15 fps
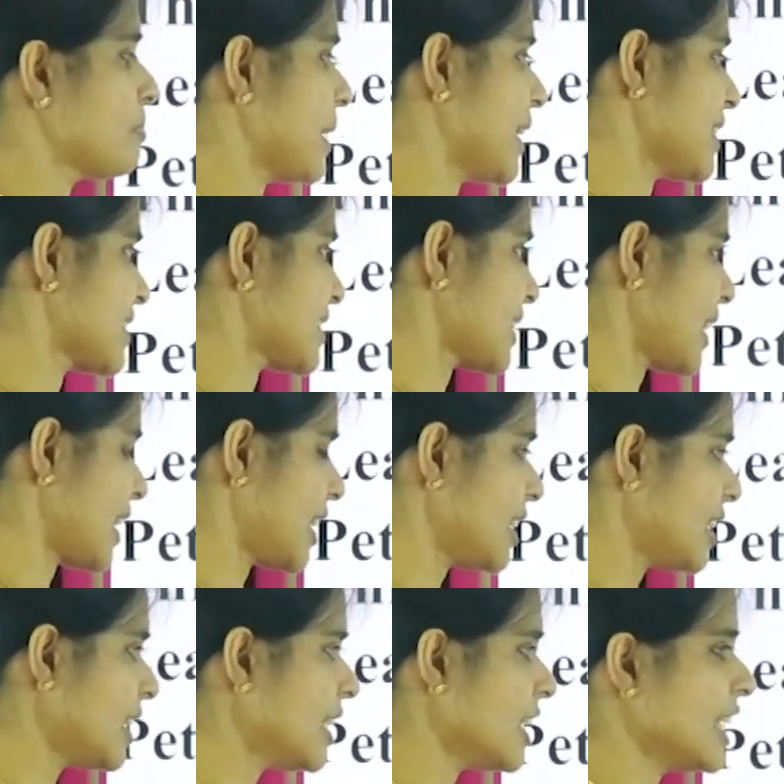base.
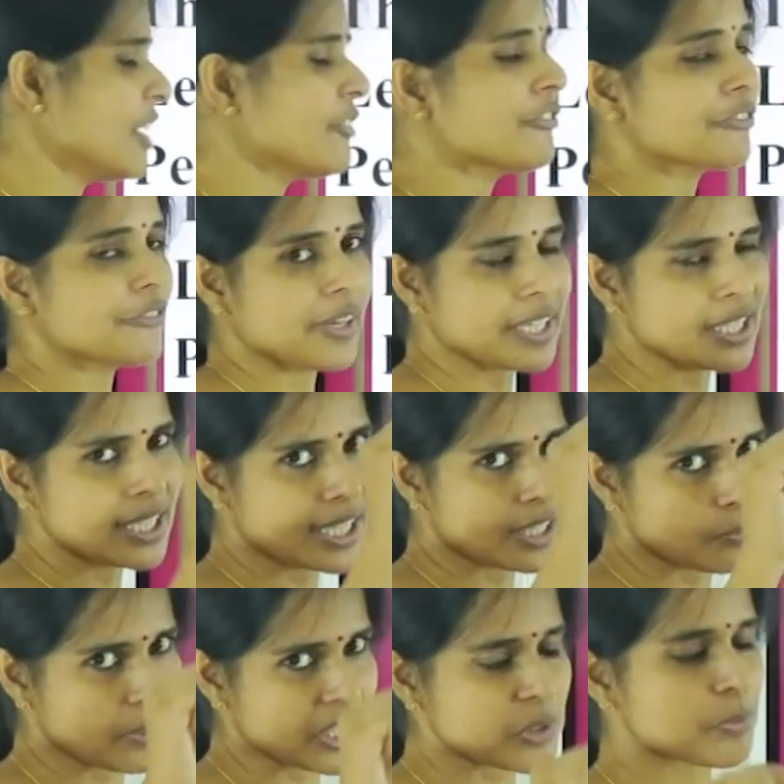Any leaf, when
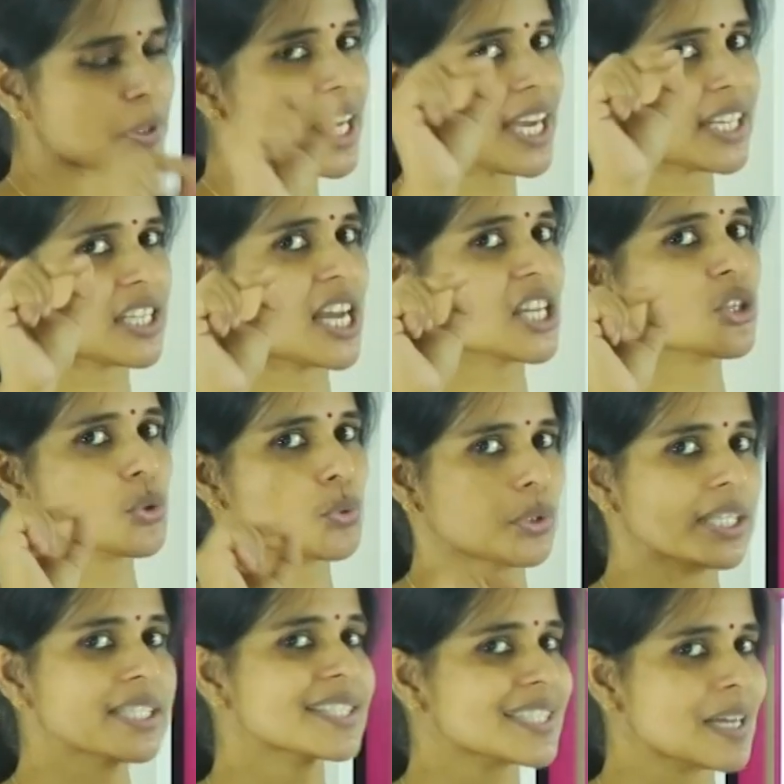it must be attached to
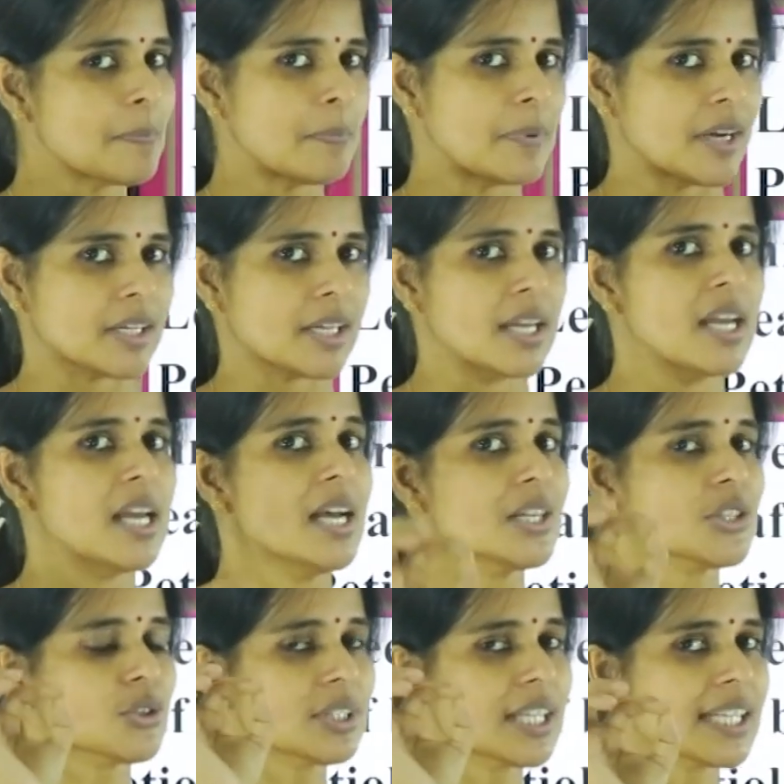the stem part.
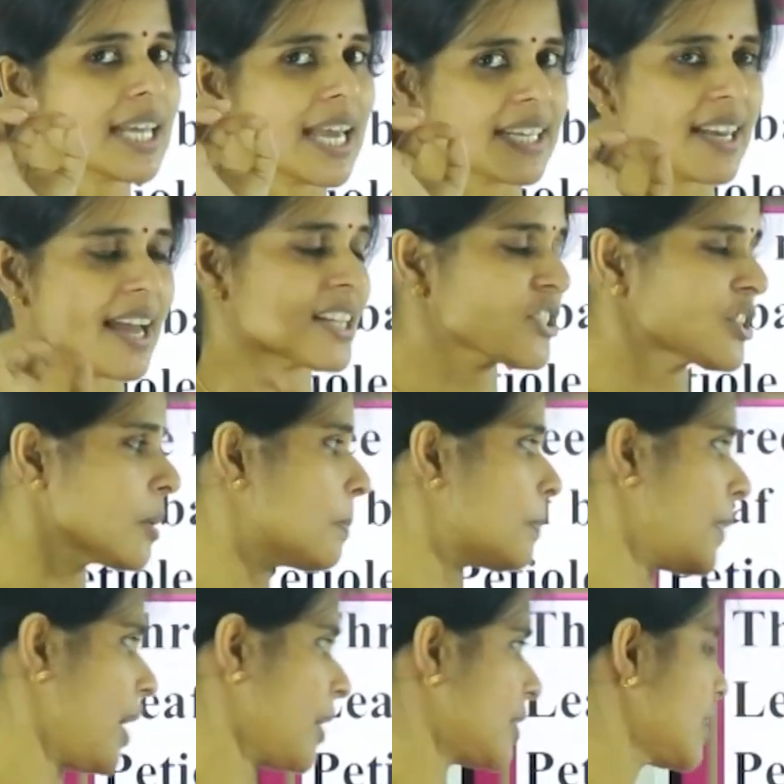So, that attaching
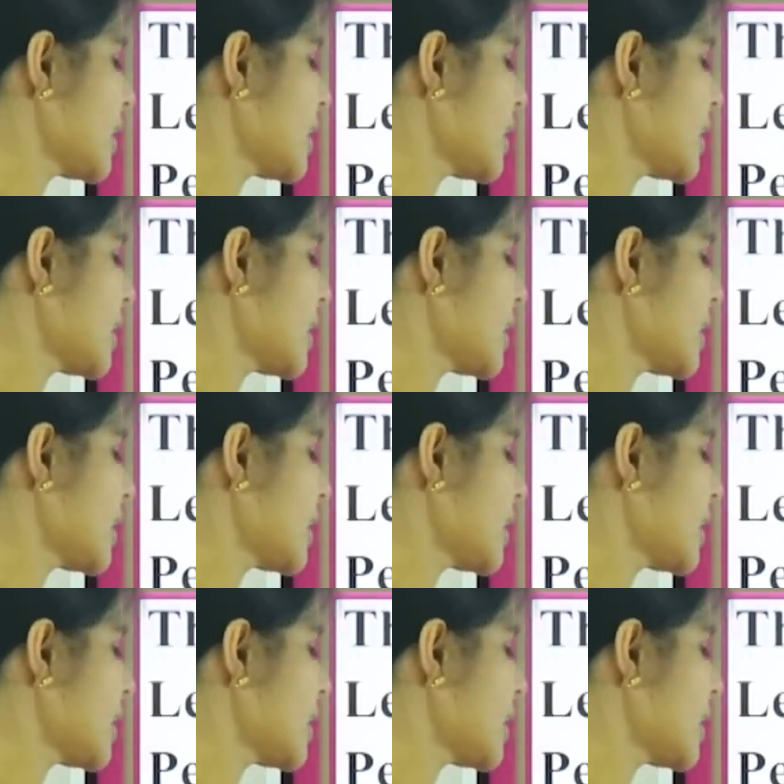part